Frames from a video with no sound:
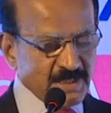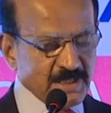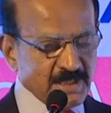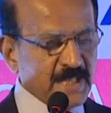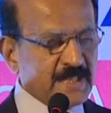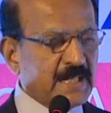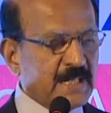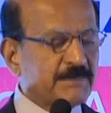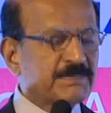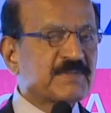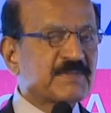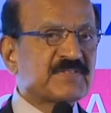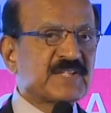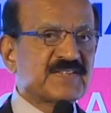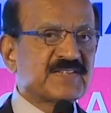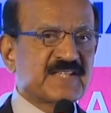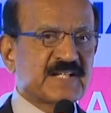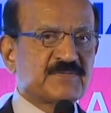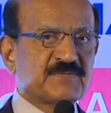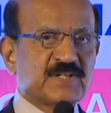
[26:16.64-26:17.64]
a couple of
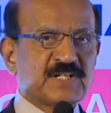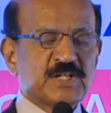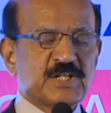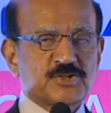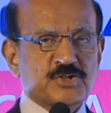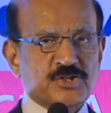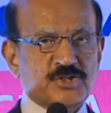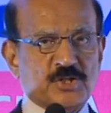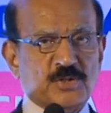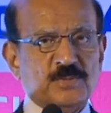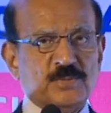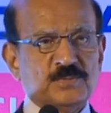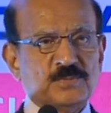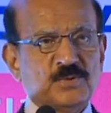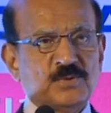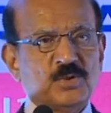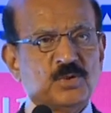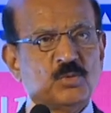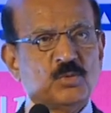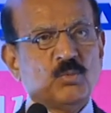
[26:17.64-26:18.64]
things that we need to do.
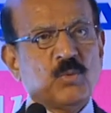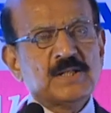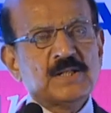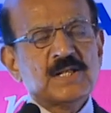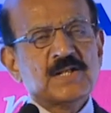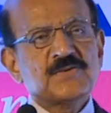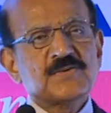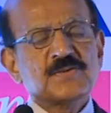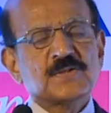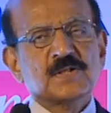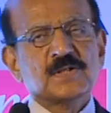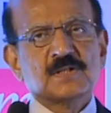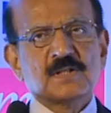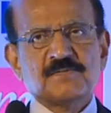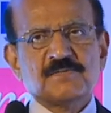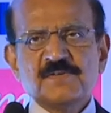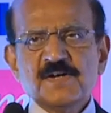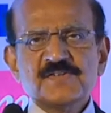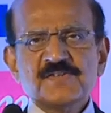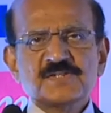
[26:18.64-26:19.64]
One is, the
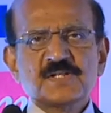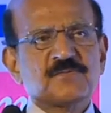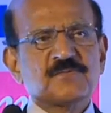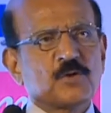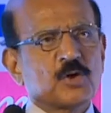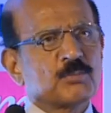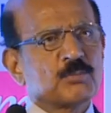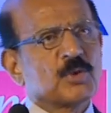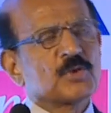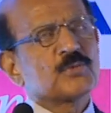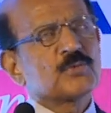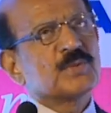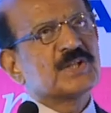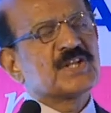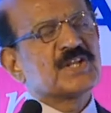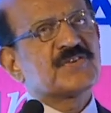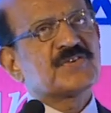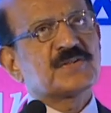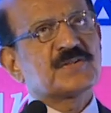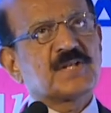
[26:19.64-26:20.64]
first and the foremost, with
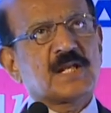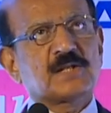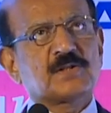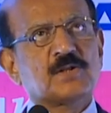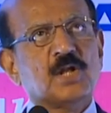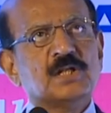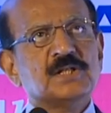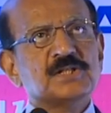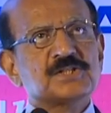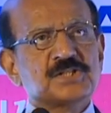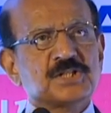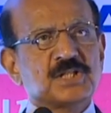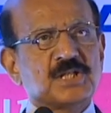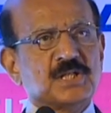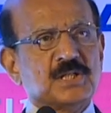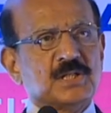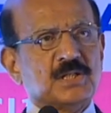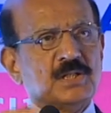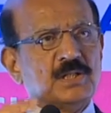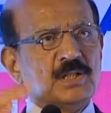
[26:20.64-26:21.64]
this
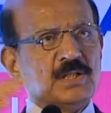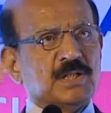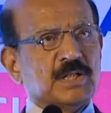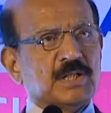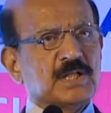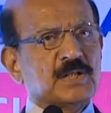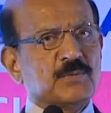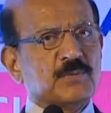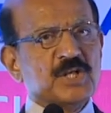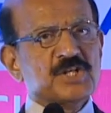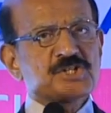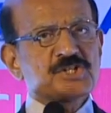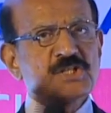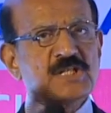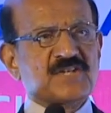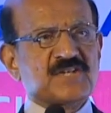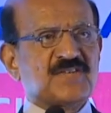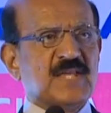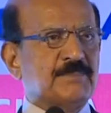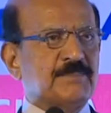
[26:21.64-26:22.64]
technology innovation
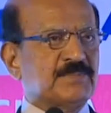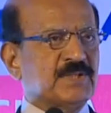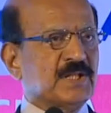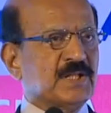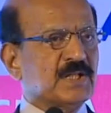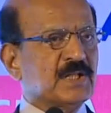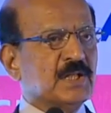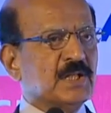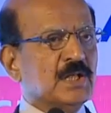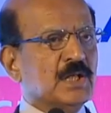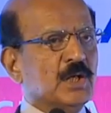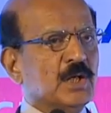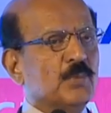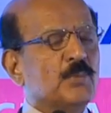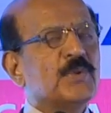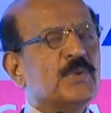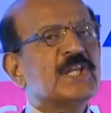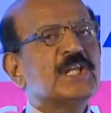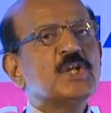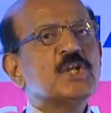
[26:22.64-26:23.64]
that's happening,
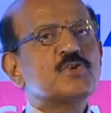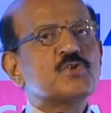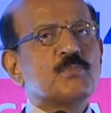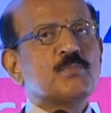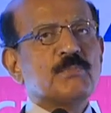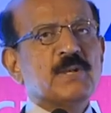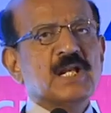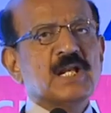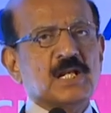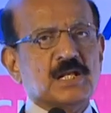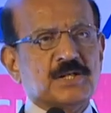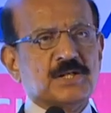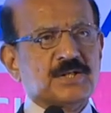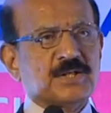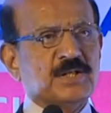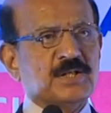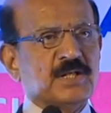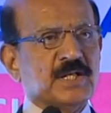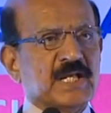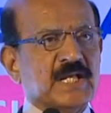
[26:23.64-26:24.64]
we need to build
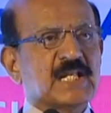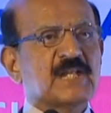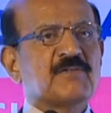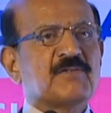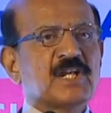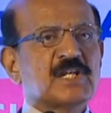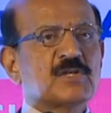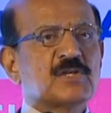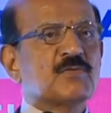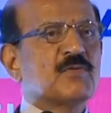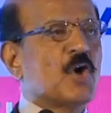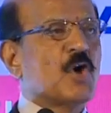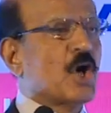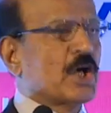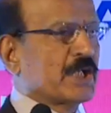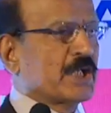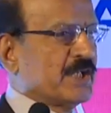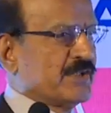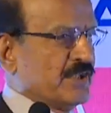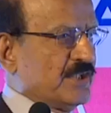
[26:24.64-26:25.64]
innovative
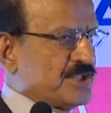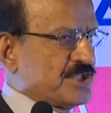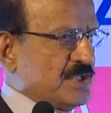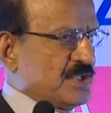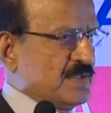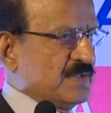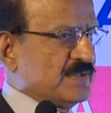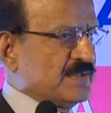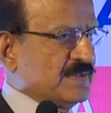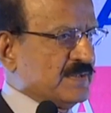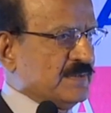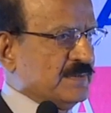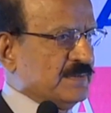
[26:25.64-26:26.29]
organizations.